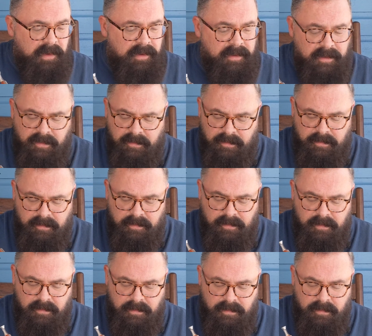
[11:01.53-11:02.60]
my
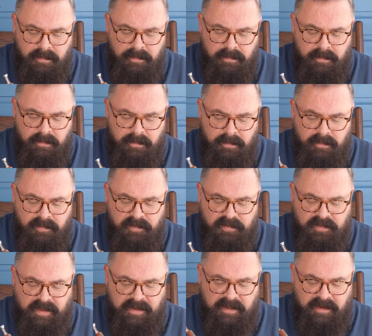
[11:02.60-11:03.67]

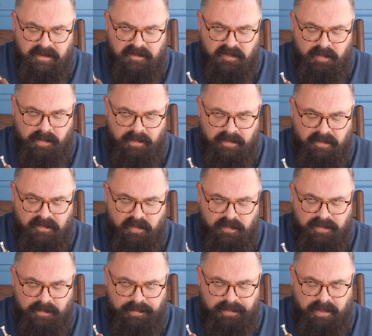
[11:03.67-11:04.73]
second experience
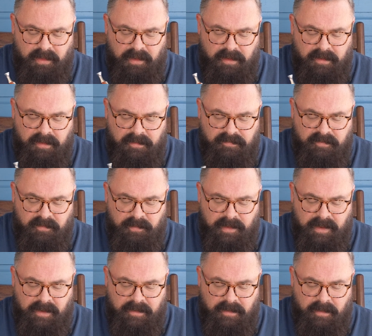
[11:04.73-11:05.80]
with the plug
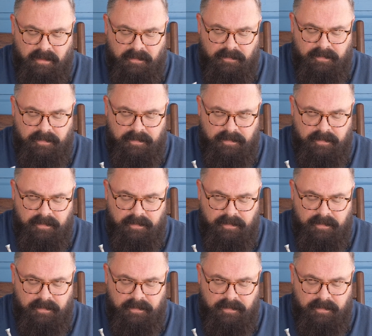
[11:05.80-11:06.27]
tobacco.